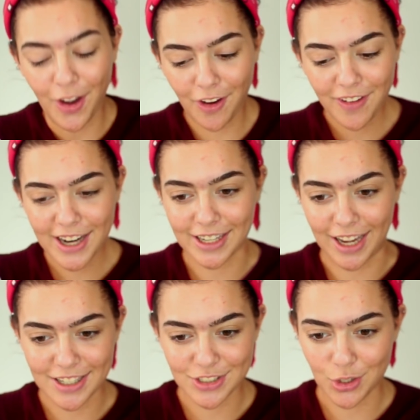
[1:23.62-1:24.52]
Alright
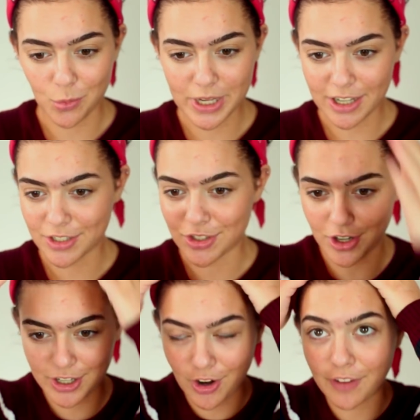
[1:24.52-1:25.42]
guys, so we are
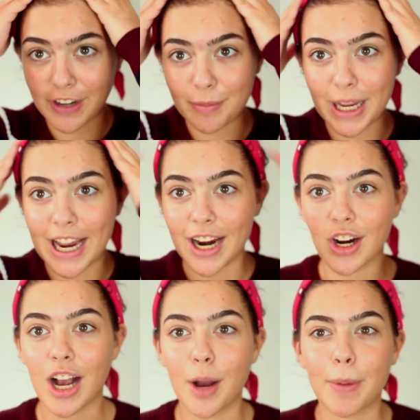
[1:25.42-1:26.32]
starting off. I have my
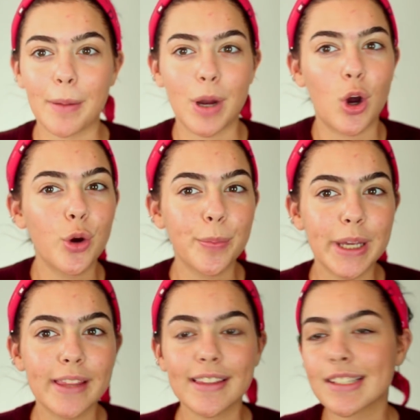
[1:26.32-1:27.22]
hair up. I'm
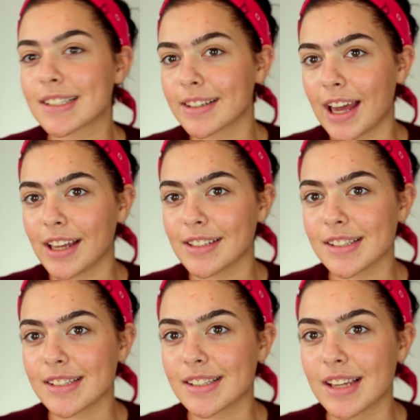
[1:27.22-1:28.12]
hoping this
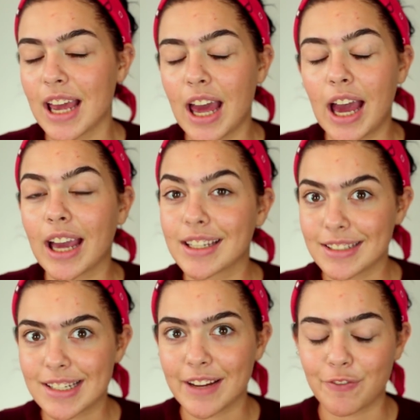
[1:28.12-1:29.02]
lens, I
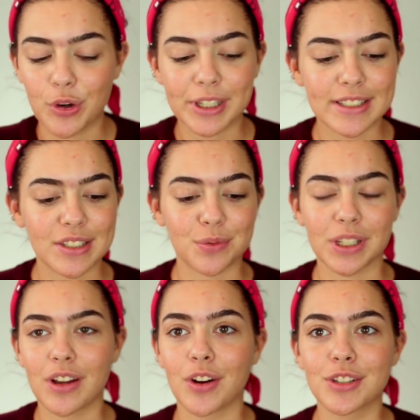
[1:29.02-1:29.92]
can stay in focus. It's
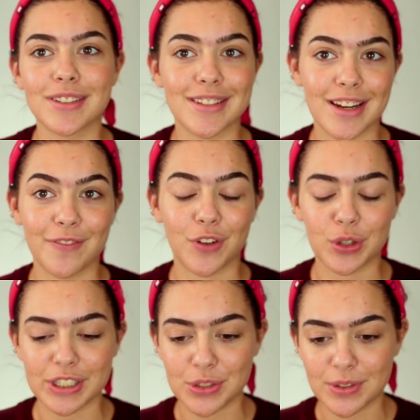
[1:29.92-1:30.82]
really hard to stay in
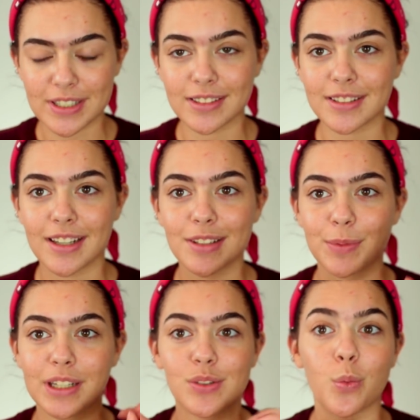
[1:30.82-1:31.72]
focus using this lens,
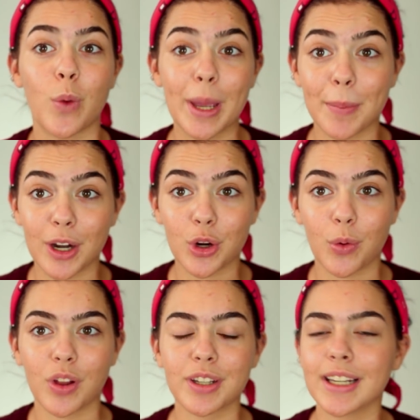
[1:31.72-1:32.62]
but it's way better
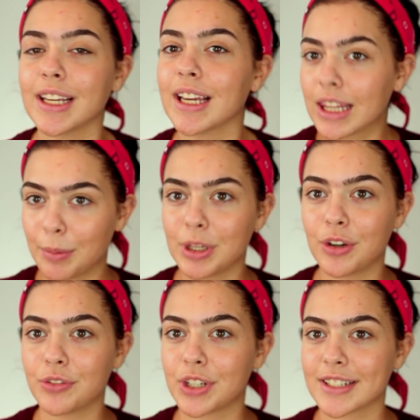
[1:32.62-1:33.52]
quality. Let me
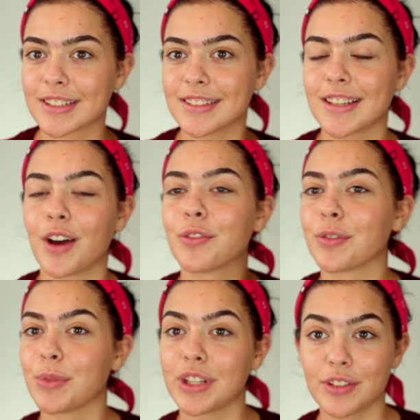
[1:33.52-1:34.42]
know if you guys can tell
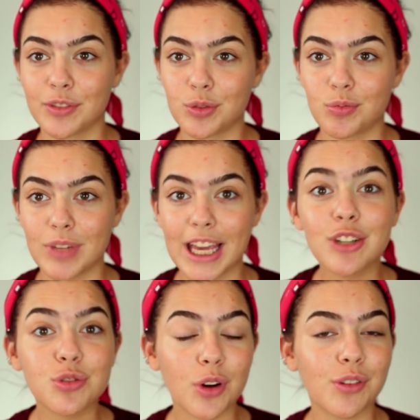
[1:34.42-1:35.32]
from the
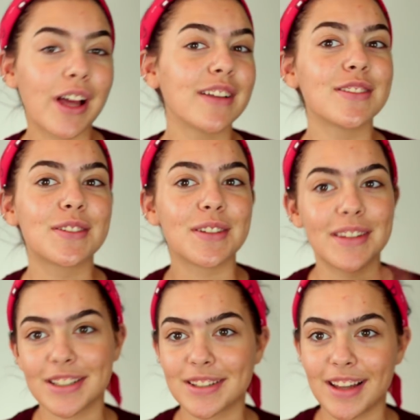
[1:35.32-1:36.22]
intro lens to
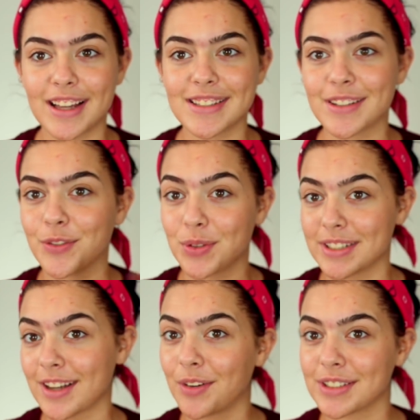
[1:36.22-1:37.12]
this lens if you
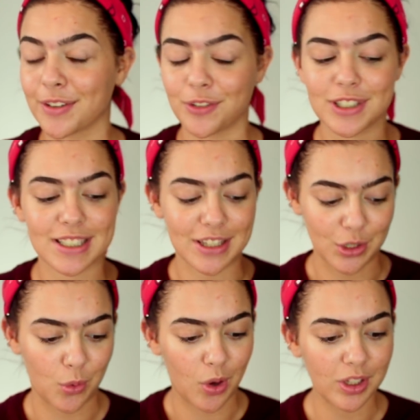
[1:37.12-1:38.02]
can tell a difference in
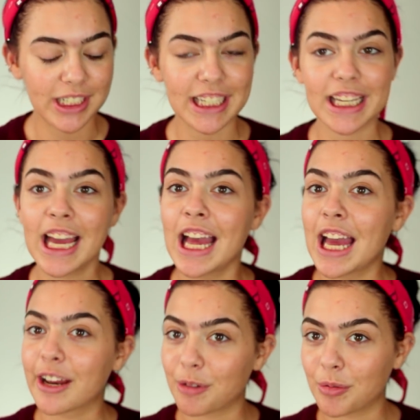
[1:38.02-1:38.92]
the quality
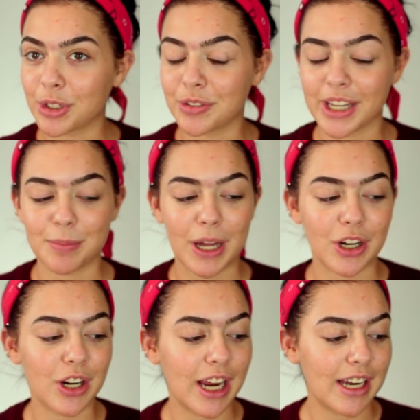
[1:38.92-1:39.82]
and what one you like
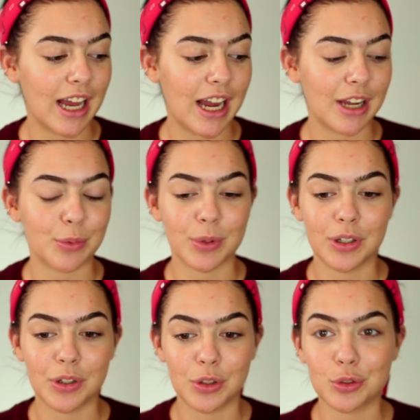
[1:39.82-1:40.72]
better, and I
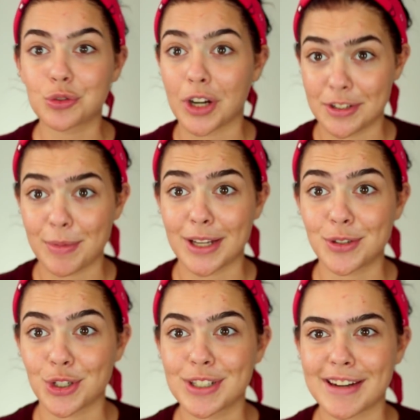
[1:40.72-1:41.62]
will try to
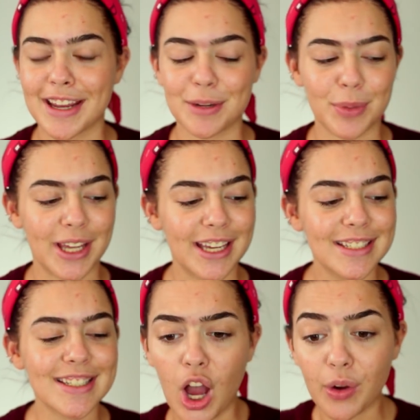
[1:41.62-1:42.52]
master staying in
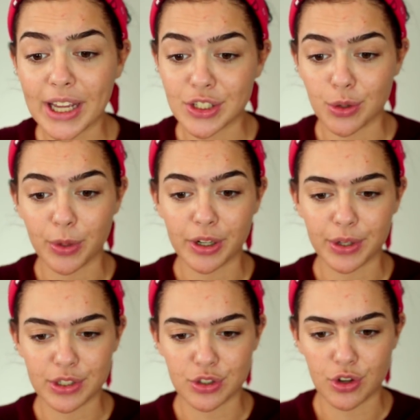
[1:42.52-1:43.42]
place. Okay, so we're
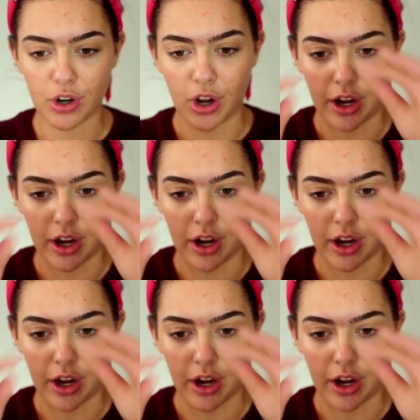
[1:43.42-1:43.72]
going to start